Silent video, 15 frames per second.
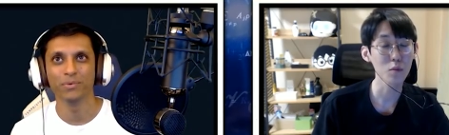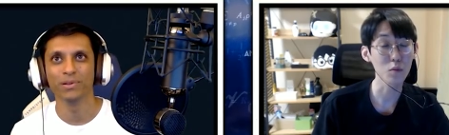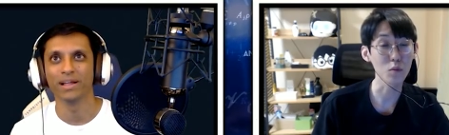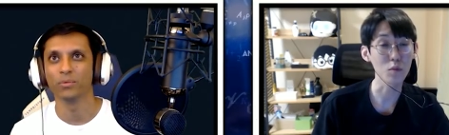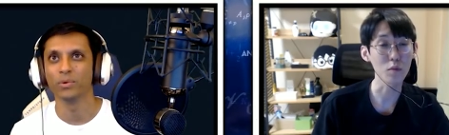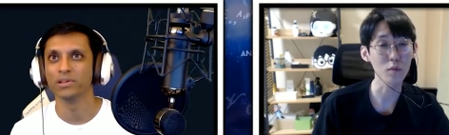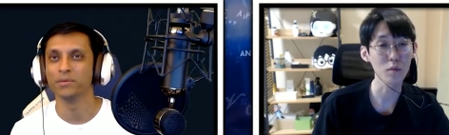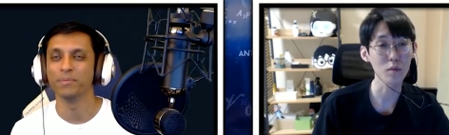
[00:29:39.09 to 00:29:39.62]
Speaker 1: like
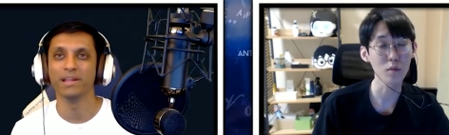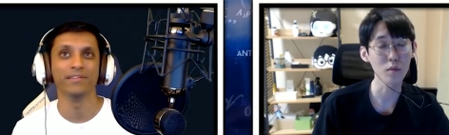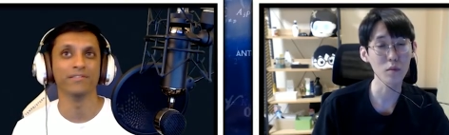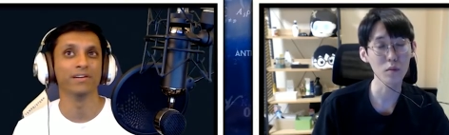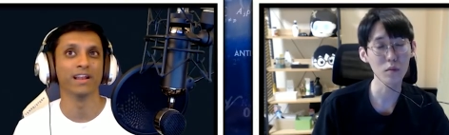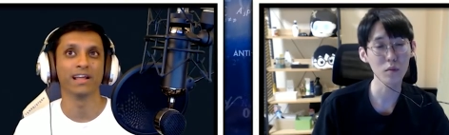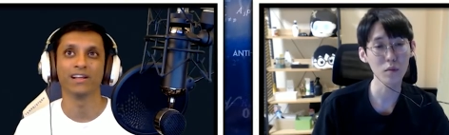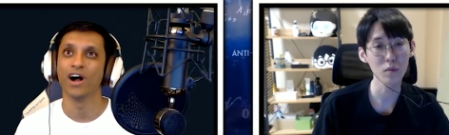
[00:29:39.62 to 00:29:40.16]
whether it be even
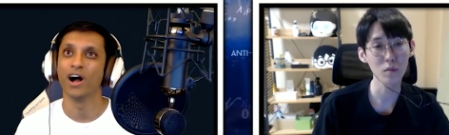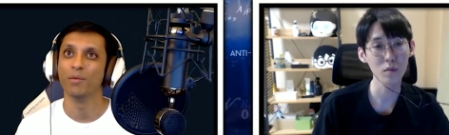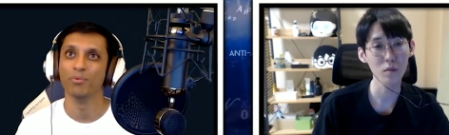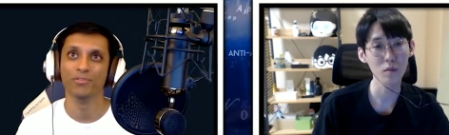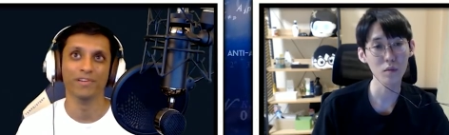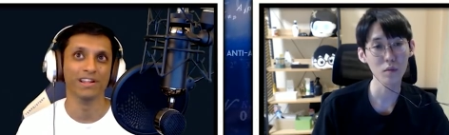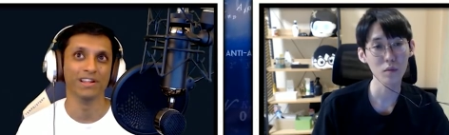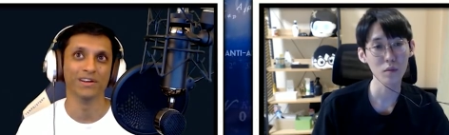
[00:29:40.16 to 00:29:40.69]
like combo
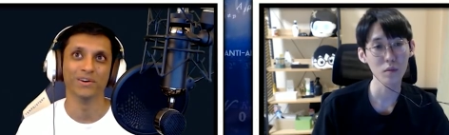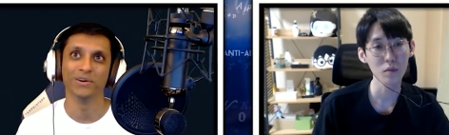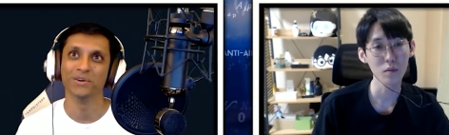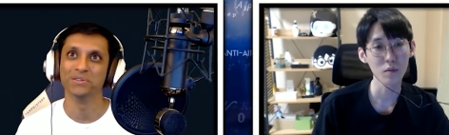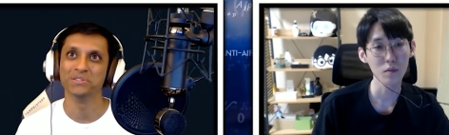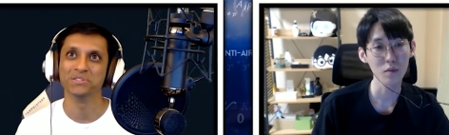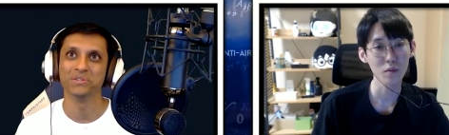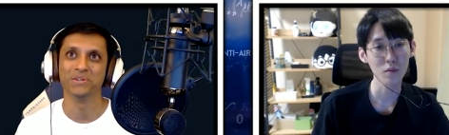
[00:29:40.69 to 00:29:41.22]

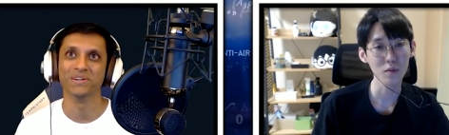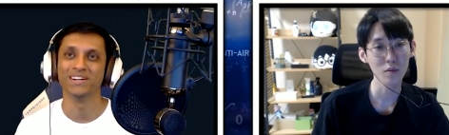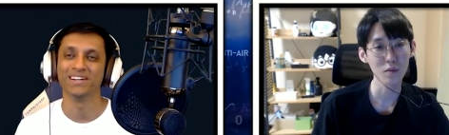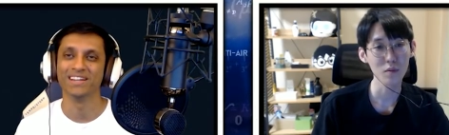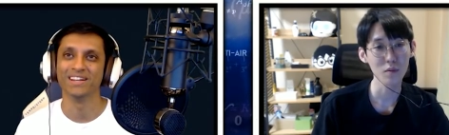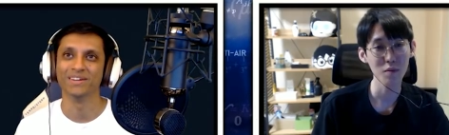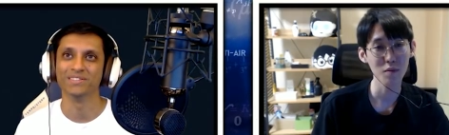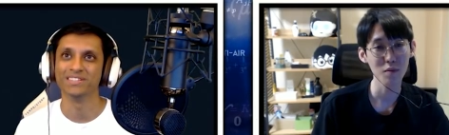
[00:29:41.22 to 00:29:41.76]
videos or
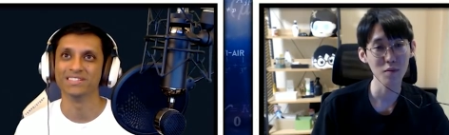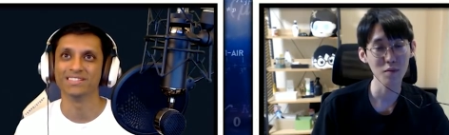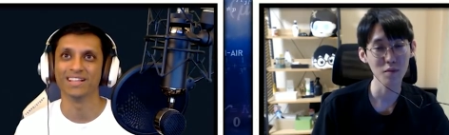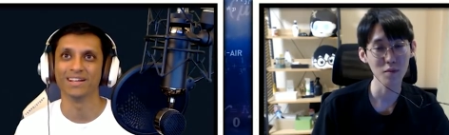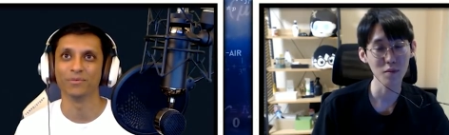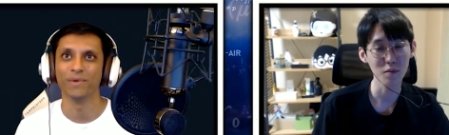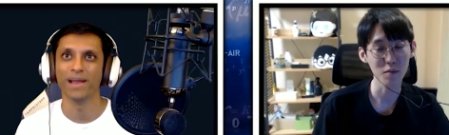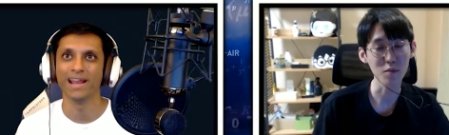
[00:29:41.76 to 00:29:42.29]
you know just
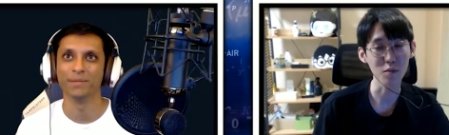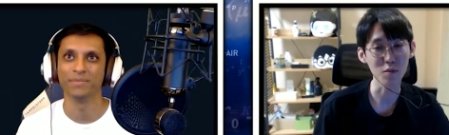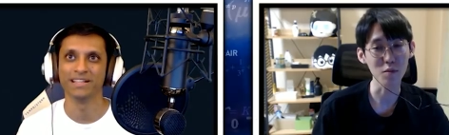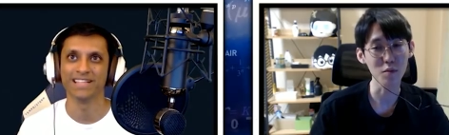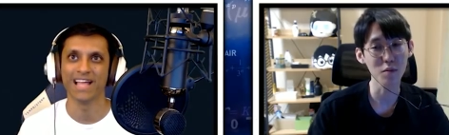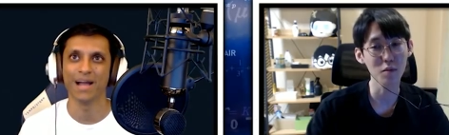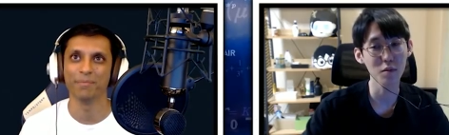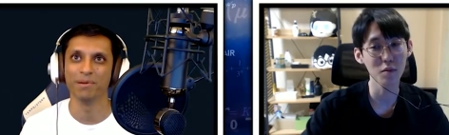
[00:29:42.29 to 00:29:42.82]
like random mm. things
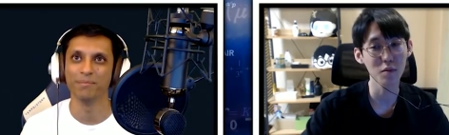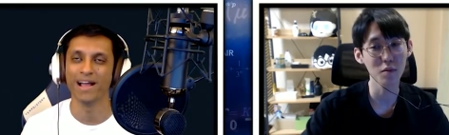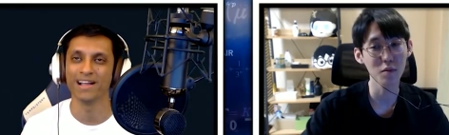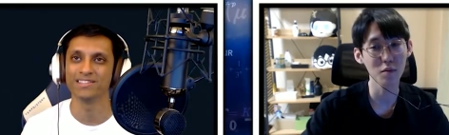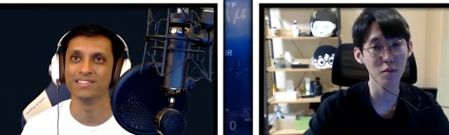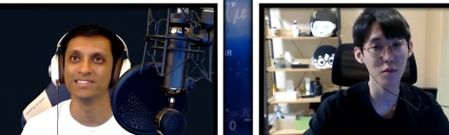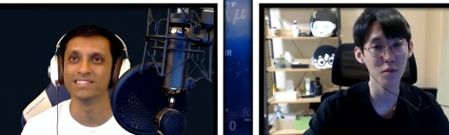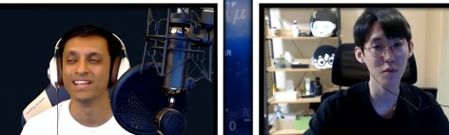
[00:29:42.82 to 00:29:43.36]
that happen in
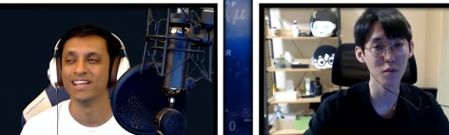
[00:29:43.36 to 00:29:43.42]
matches.